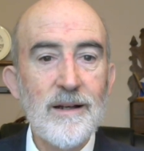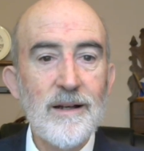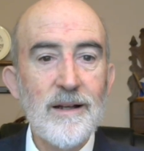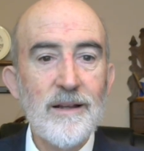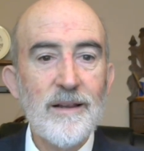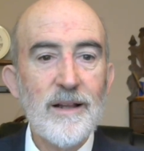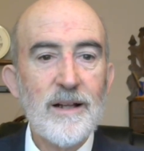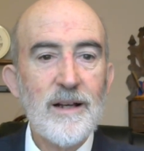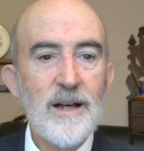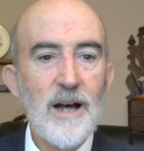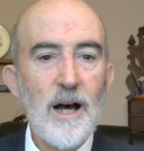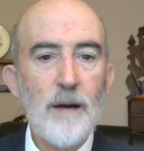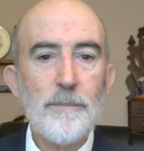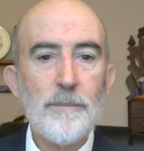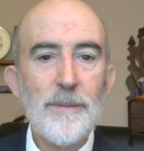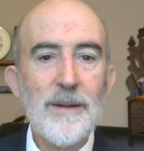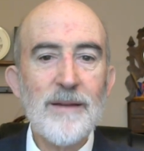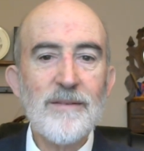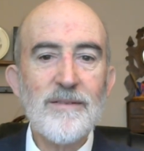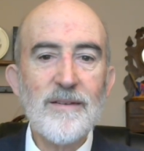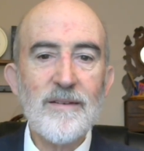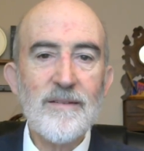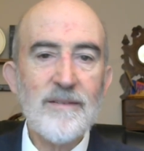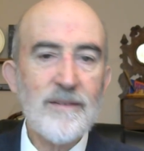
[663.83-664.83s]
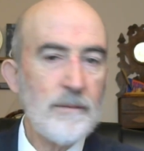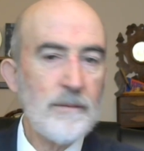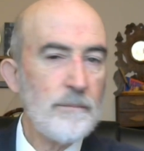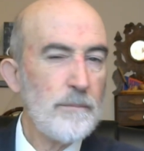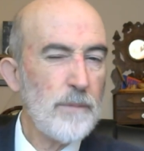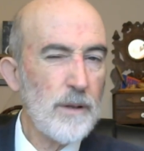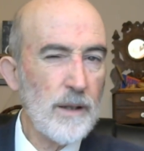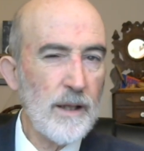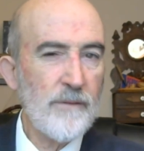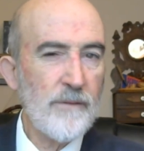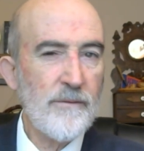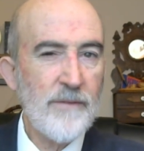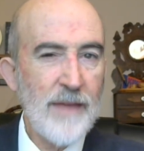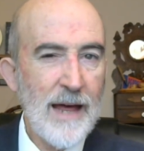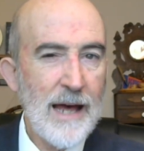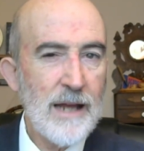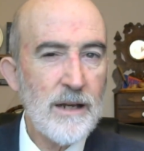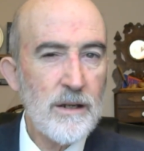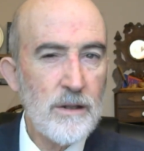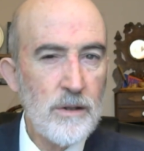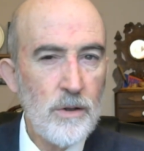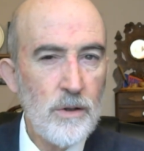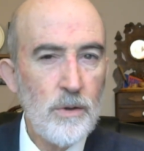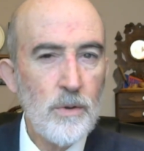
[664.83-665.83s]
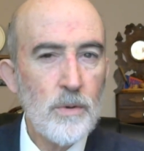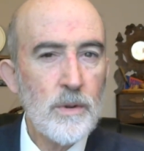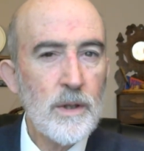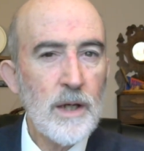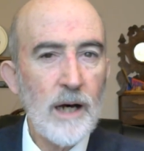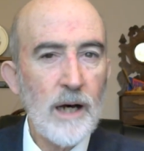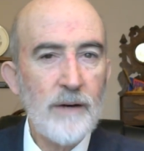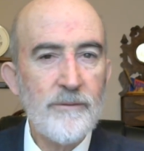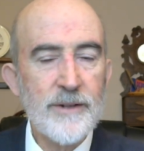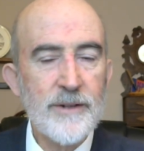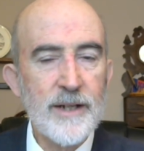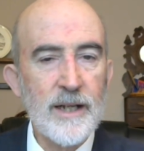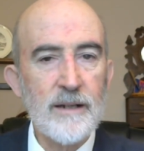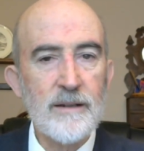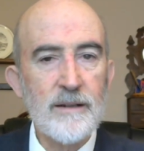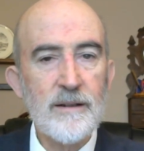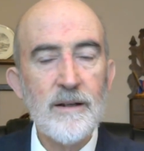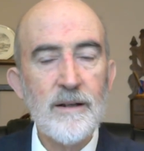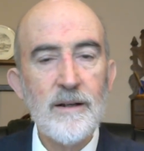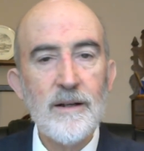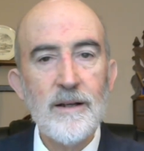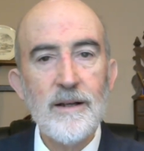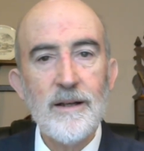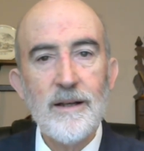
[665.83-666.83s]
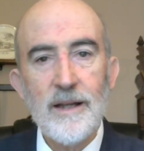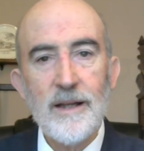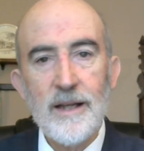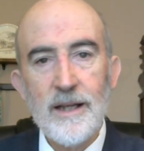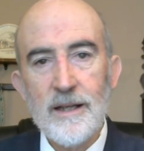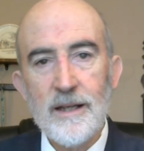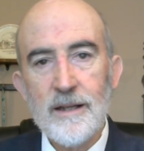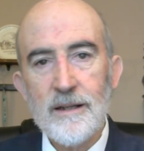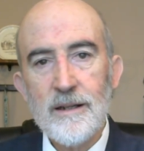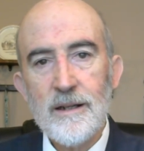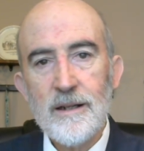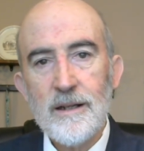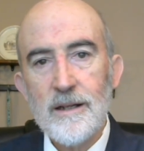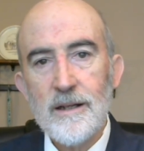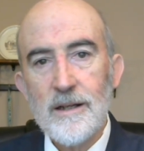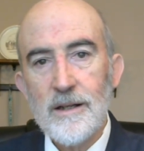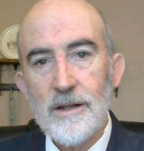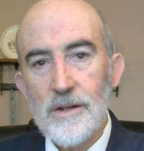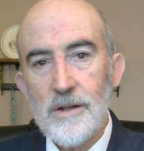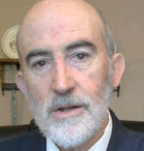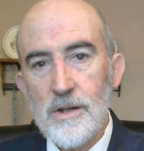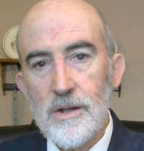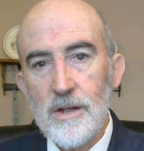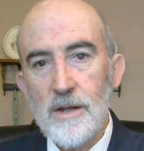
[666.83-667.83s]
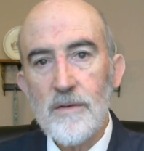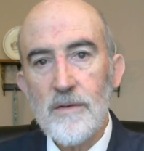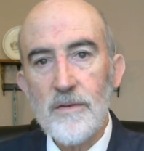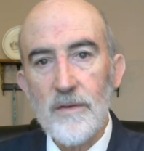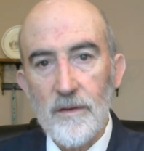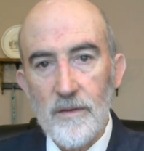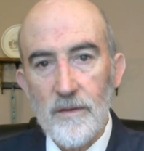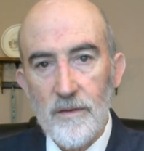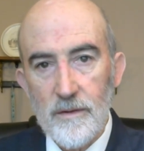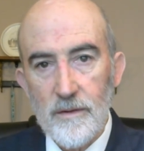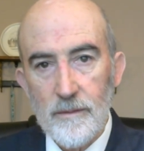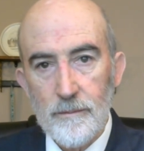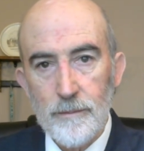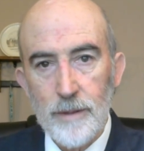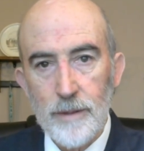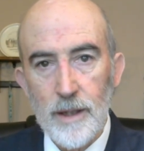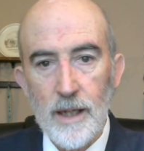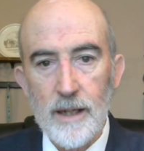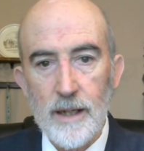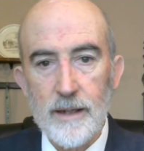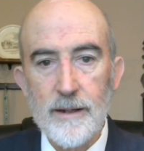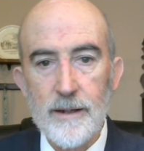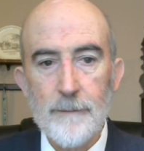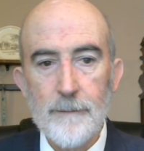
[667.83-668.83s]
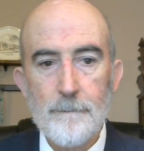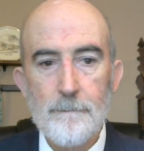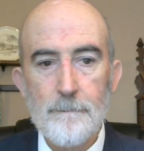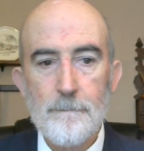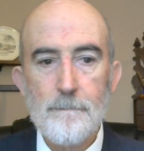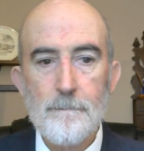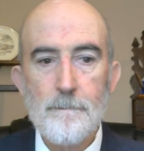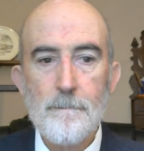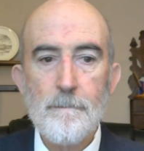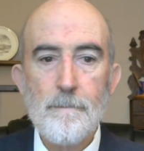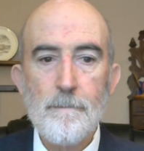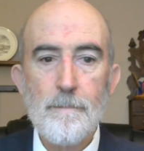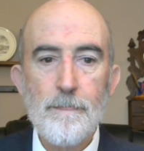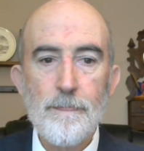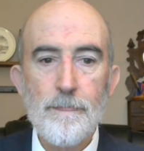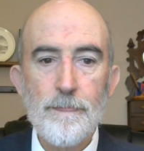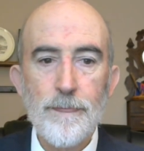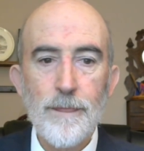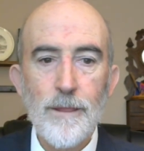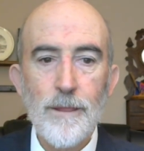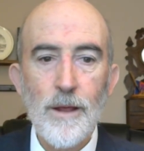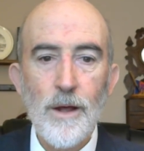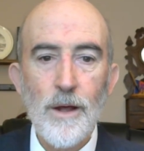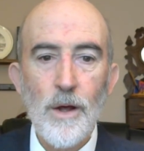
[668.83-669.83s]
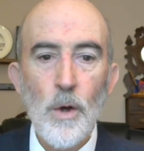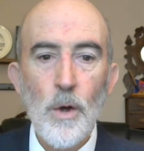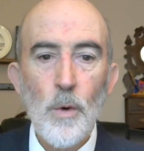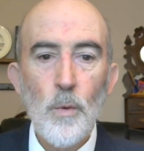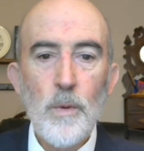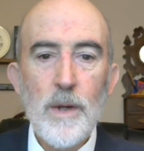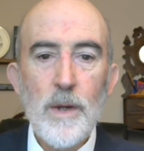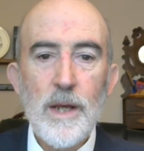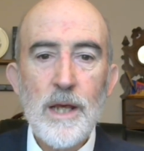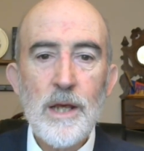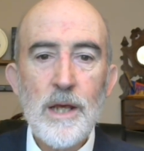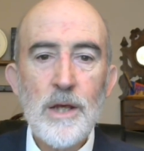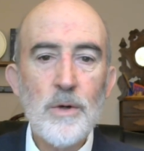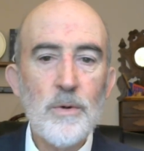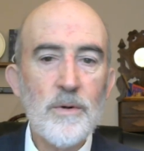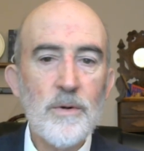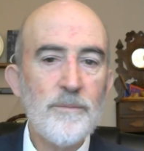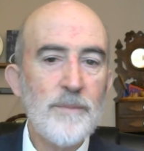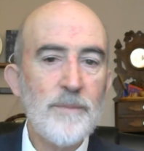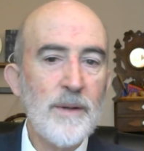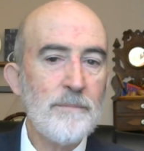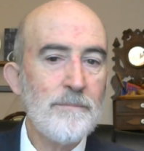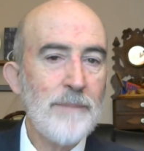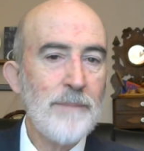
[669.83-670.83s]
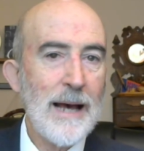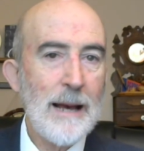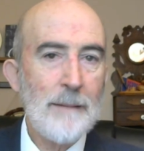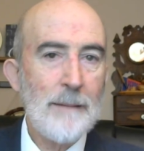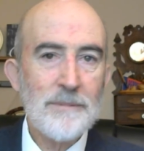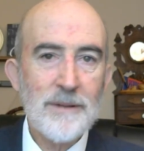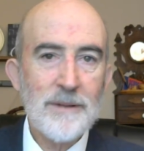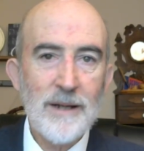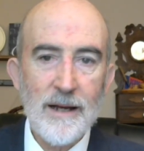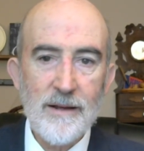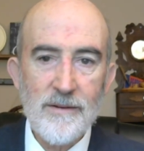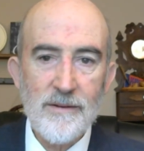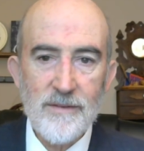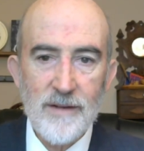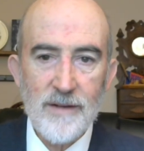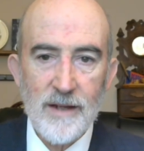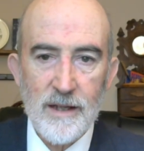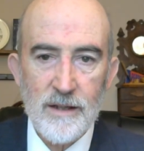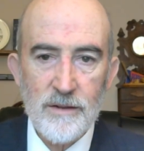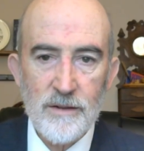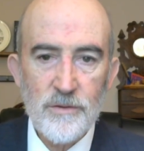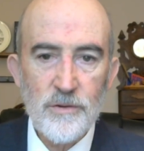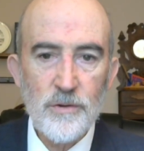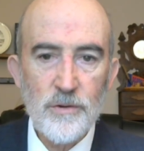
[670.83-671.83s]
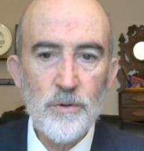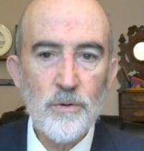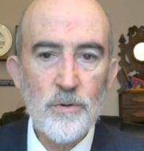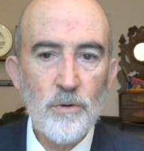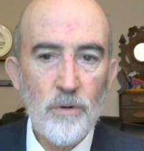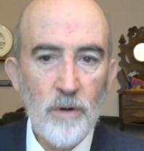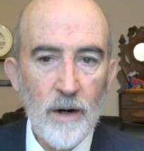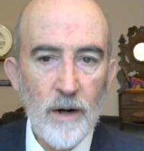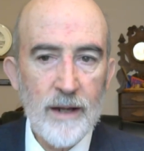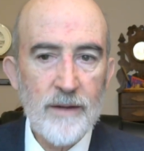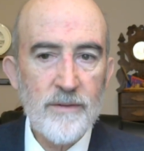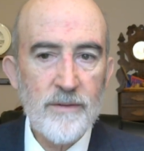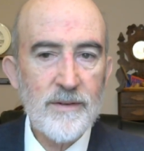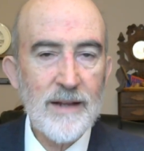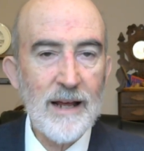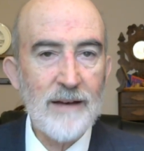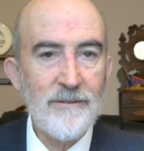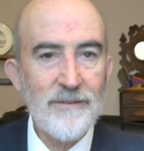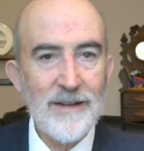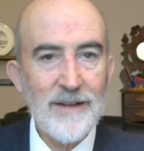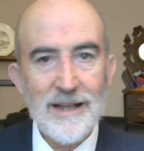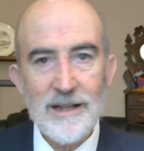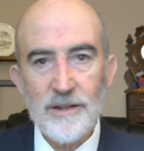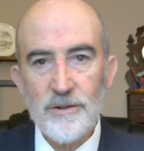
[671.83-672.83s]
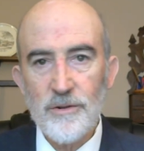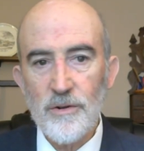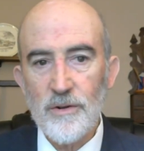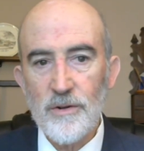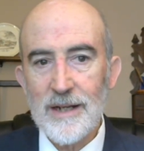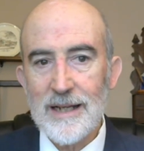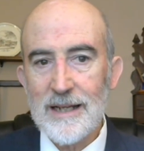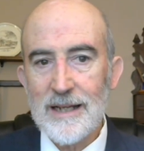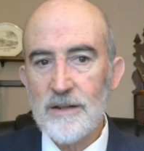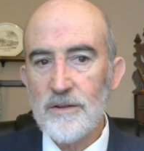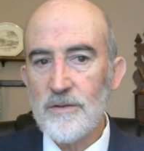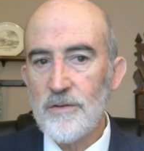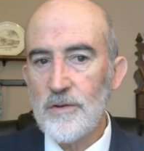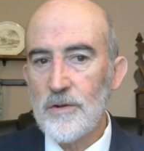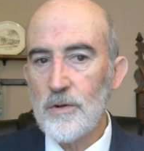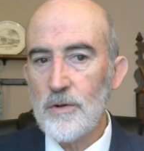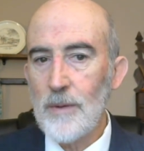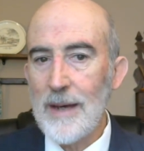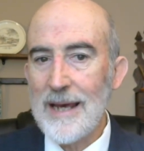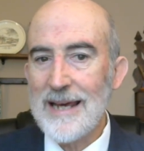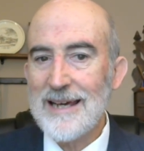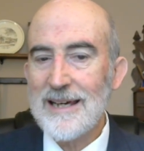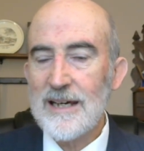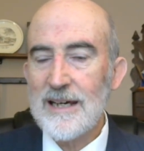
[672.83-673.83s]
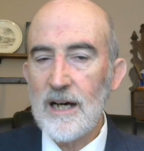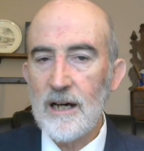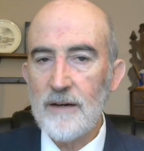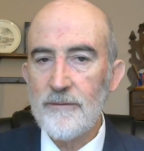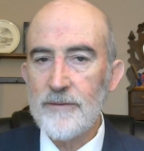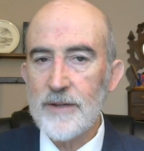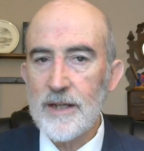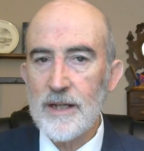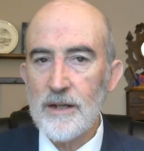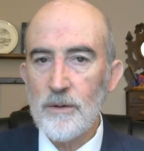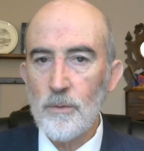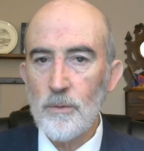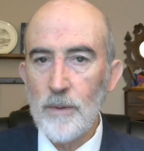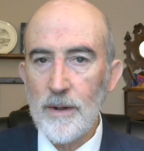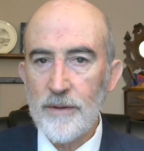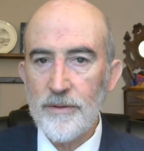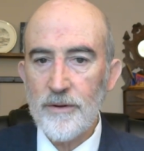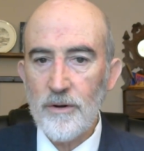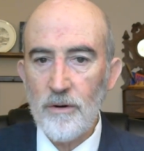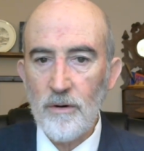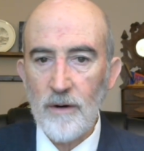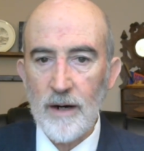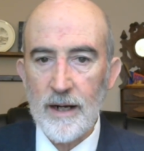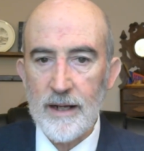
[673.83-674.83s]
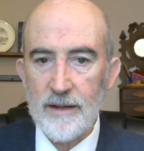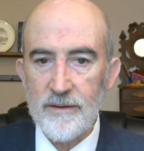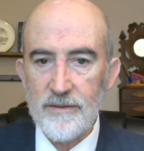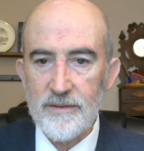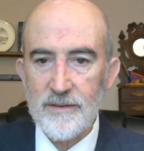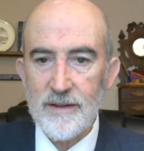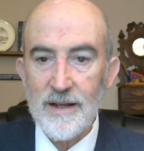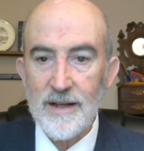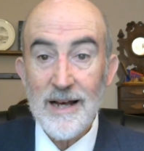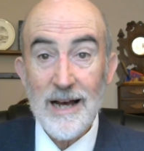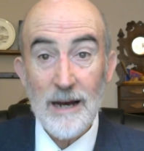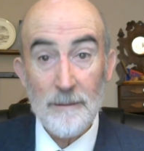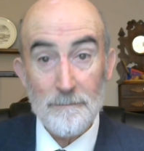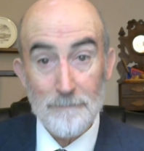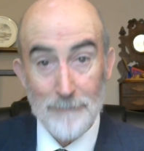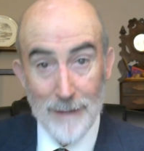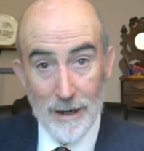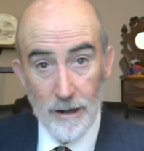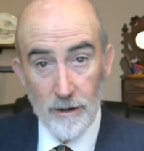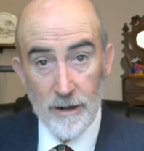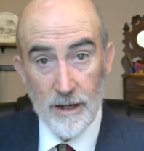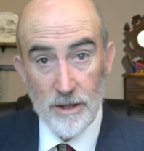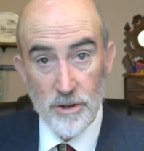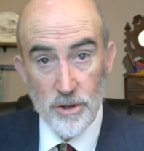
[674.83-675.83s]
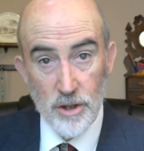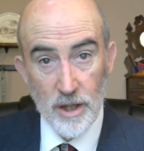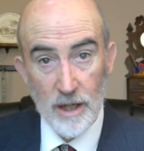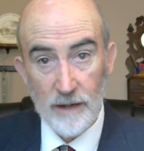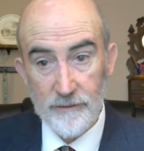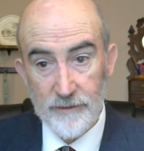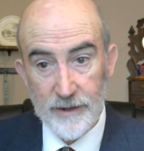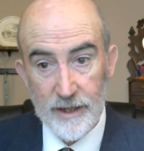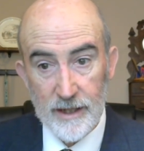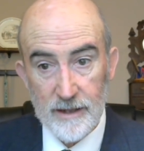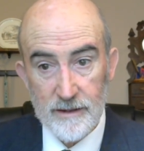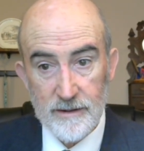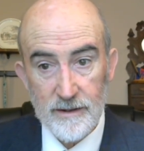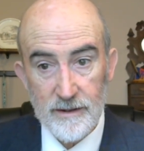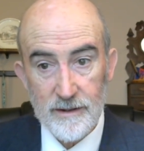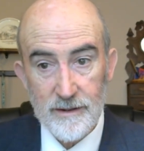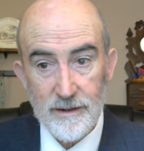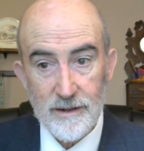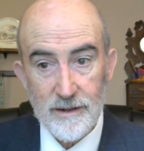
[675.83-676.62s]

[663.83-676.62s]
the cup is a symbol of that new covenant in Jesus' blood. We who have been baptized into Christ have entered into a covenant with Christ, a marriage covenant.